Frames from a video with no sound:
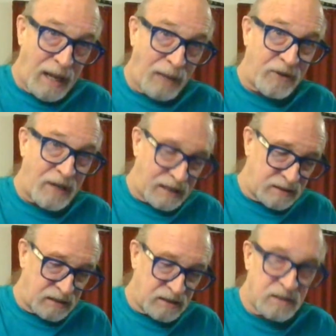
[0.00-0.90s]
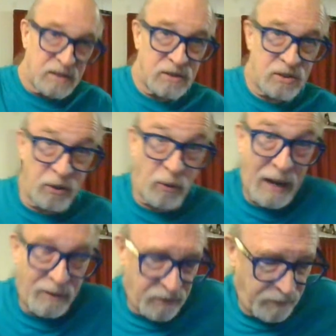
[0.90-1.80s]
out the coccyx, to the
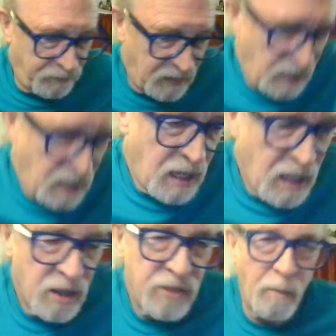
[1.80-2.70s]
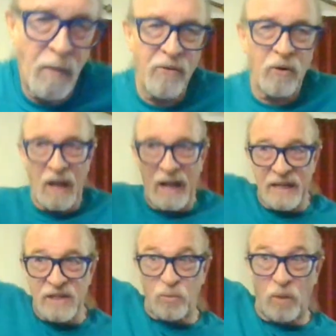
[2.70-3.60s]
ground. The mother
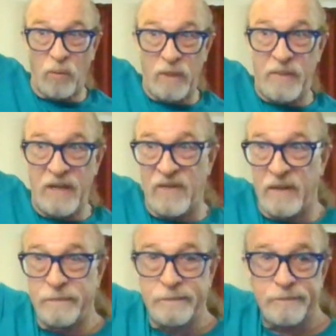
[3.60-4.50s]
line is where we pivot.